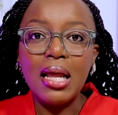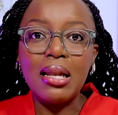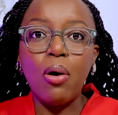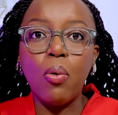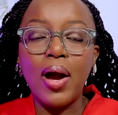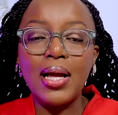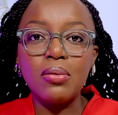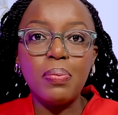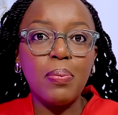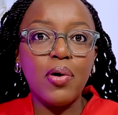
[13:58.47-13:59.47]
Now,
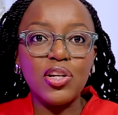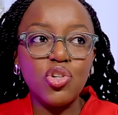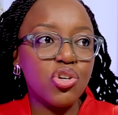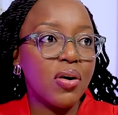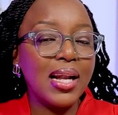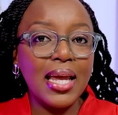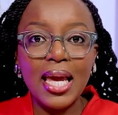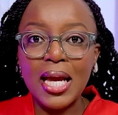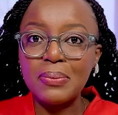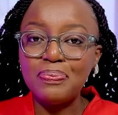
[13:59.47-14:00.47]
while people are
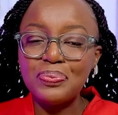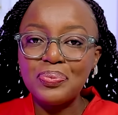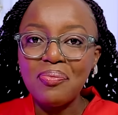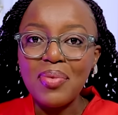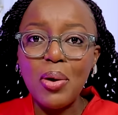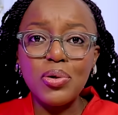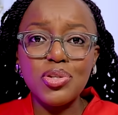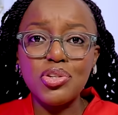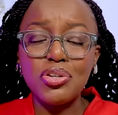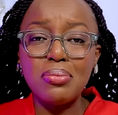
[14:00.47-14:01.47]
trolling, on
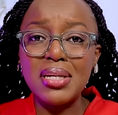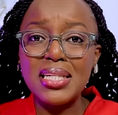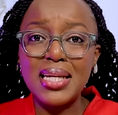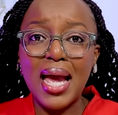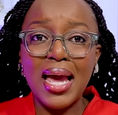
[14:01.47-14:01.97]
social media